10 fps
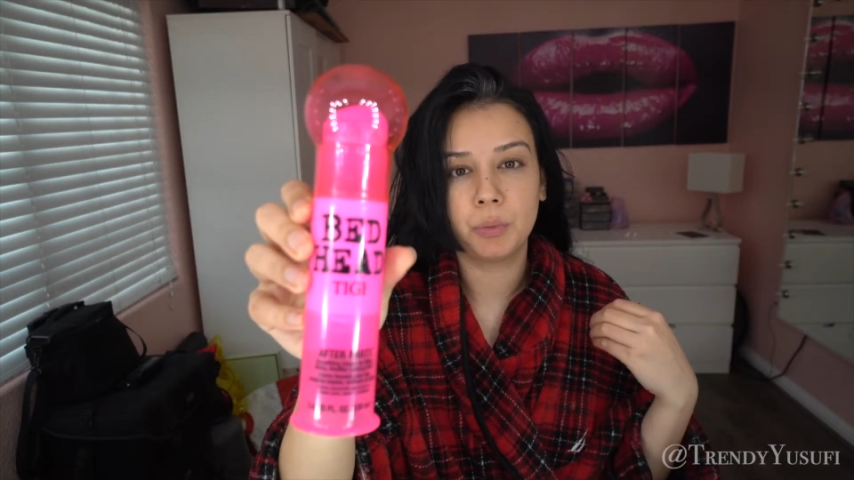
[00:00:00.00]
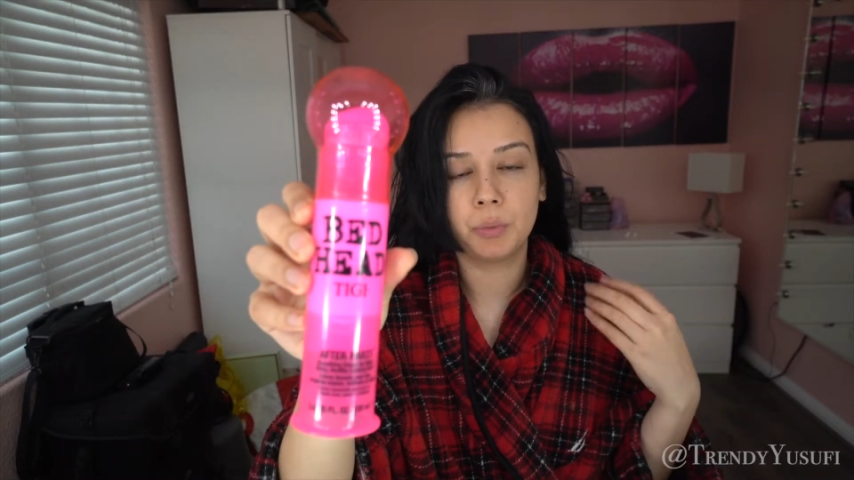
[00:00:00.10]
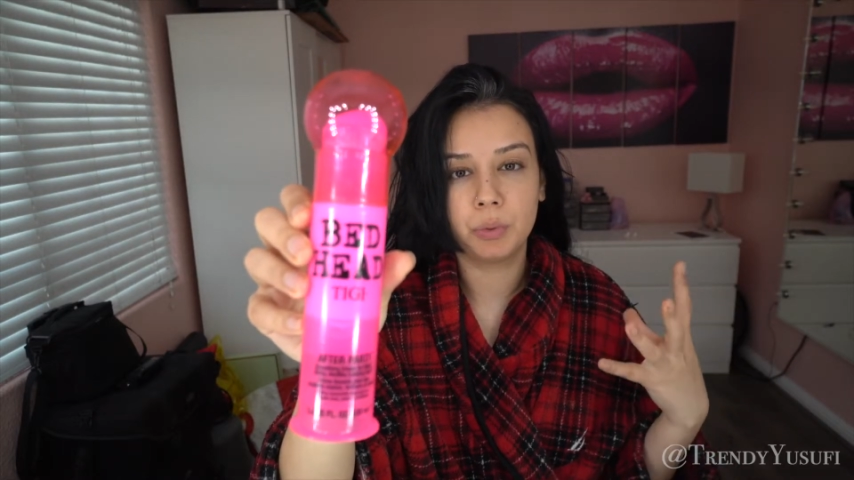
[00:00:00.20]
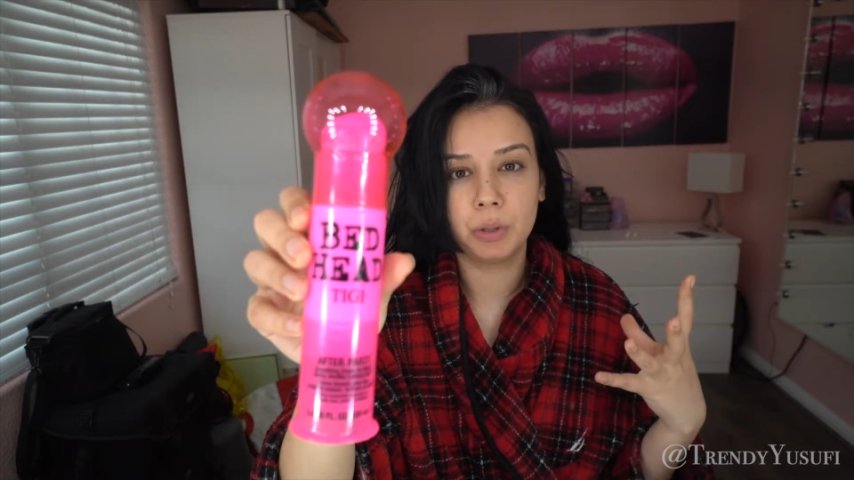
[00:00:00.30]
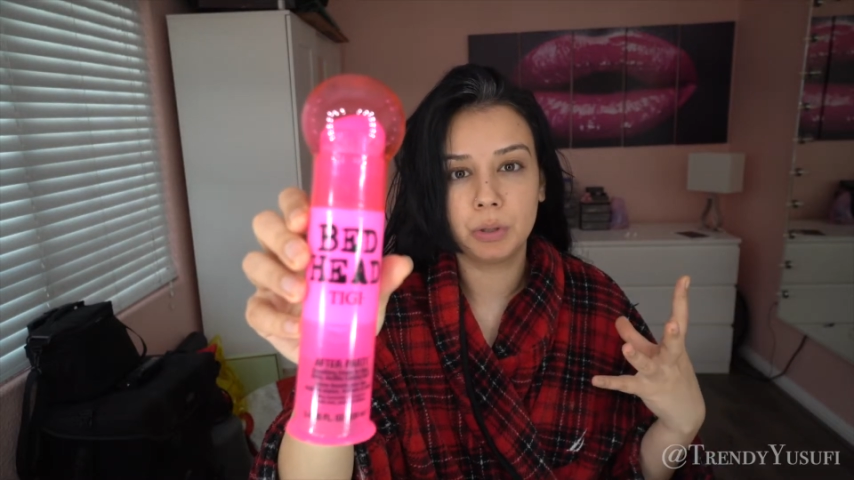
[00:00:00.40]

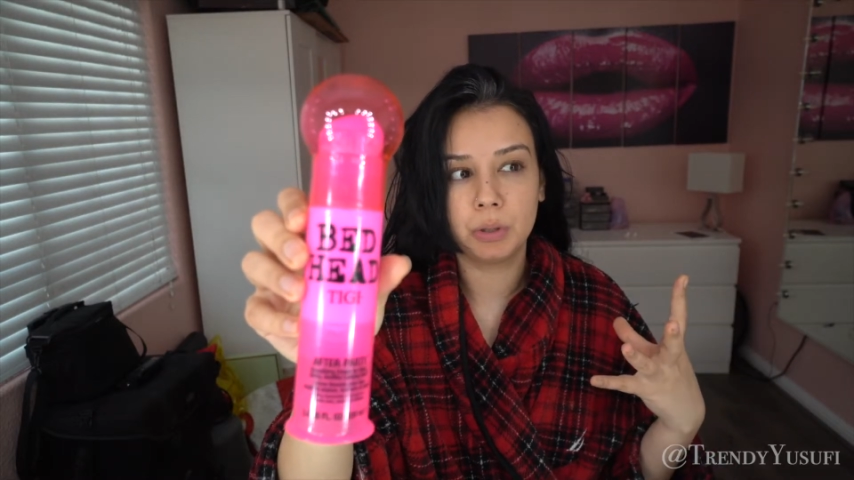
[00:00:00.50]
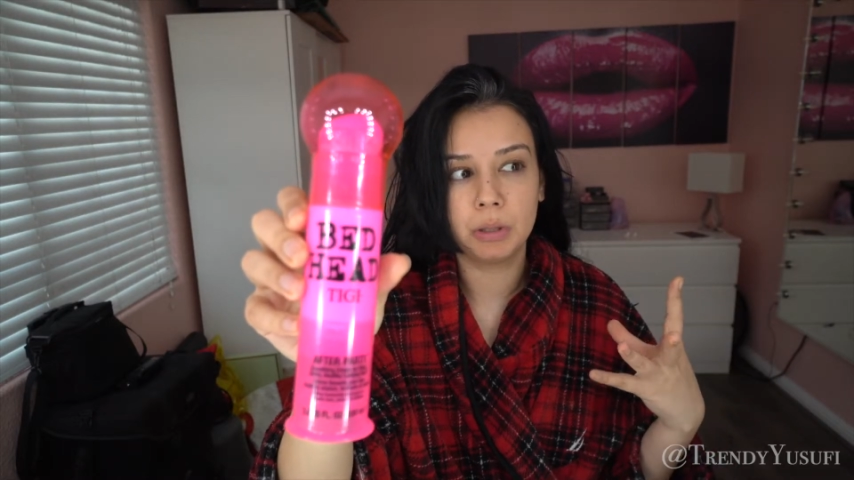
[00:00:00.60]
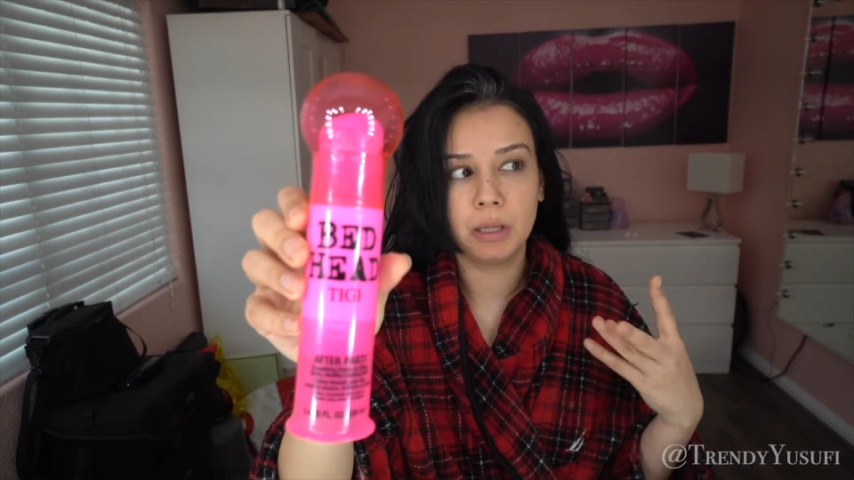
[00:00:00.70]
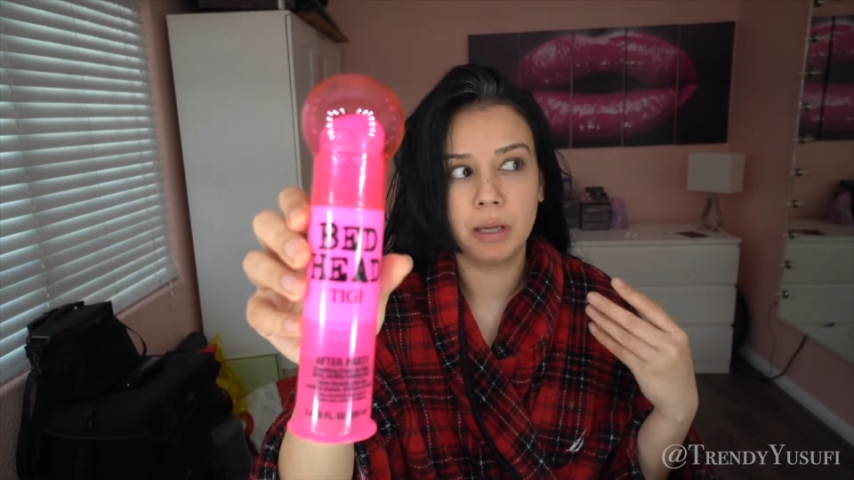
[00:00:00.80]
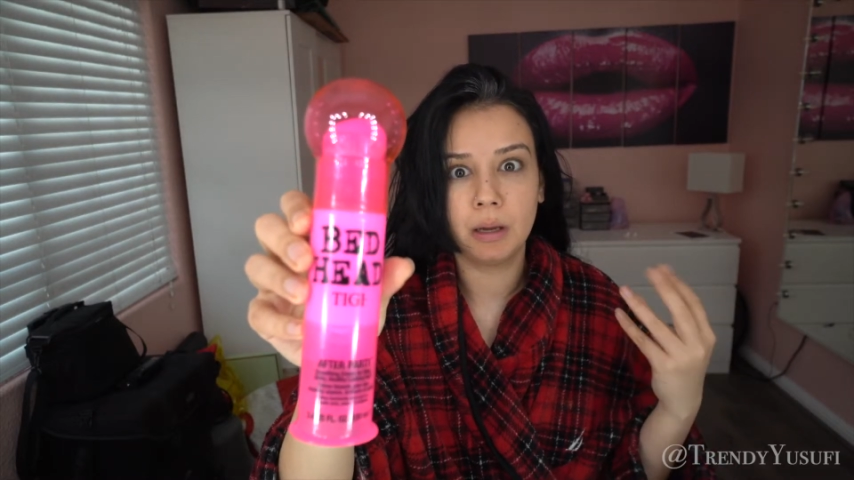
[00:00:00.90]

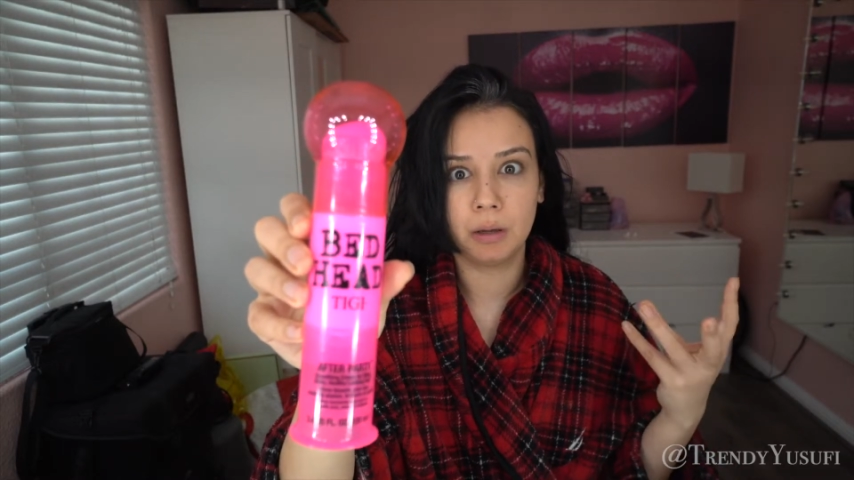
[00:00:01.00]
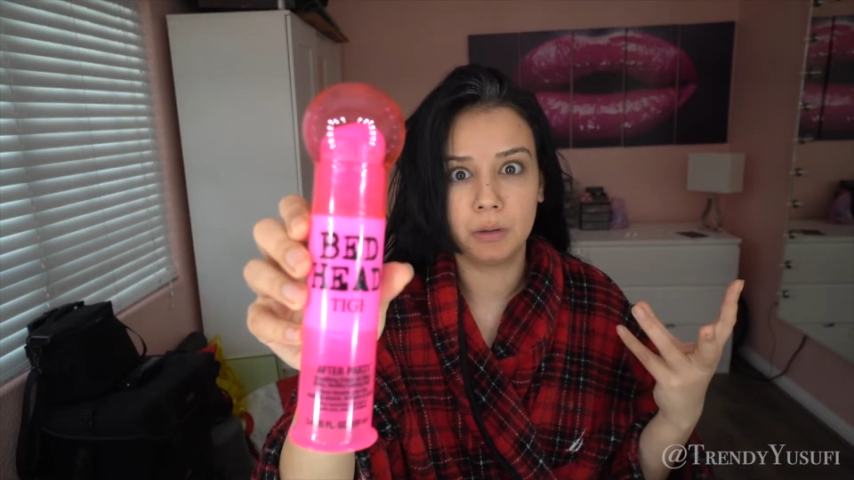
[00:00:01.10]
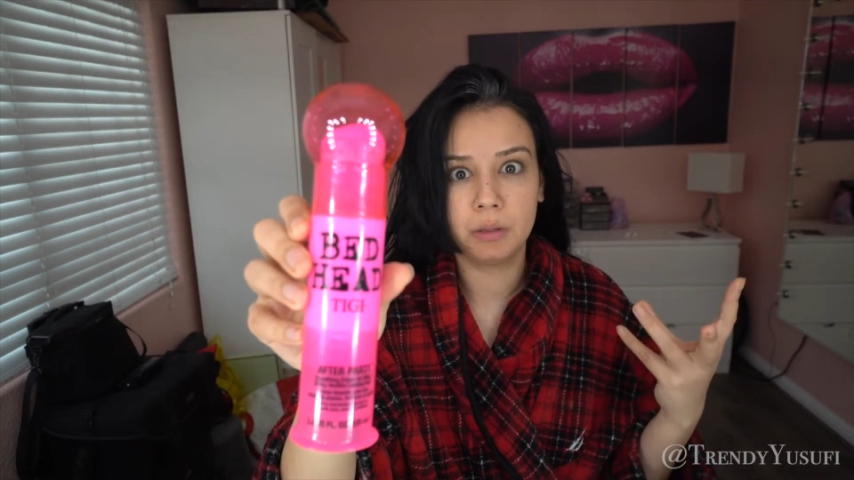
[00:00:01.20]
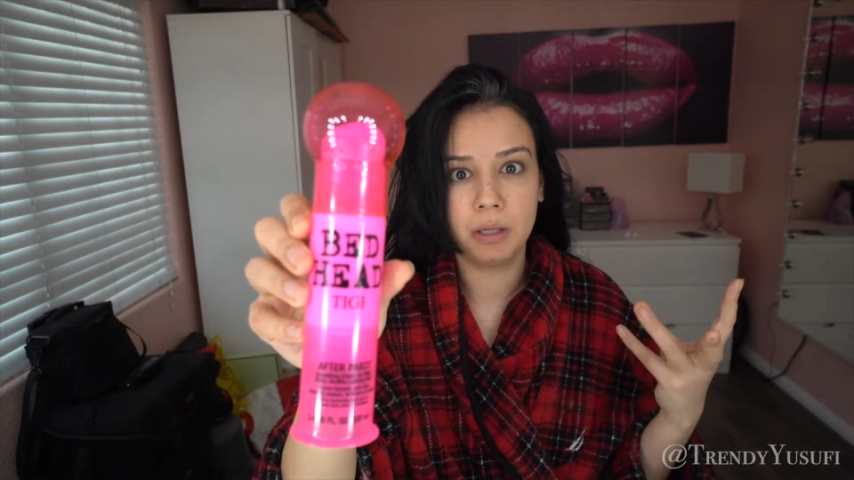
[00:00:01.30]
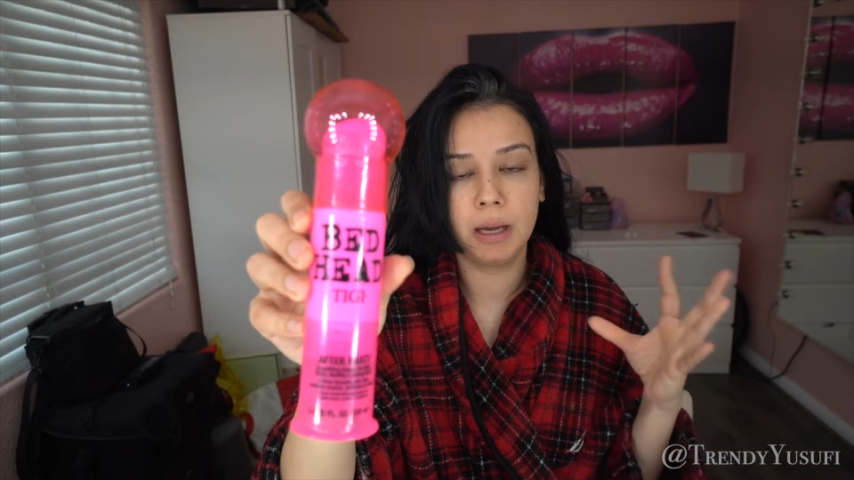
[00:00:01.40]
really
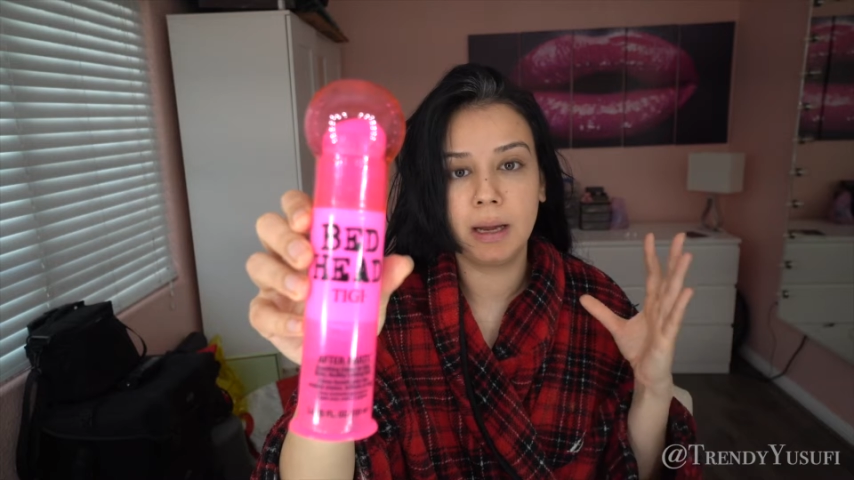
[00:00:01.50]
healthy.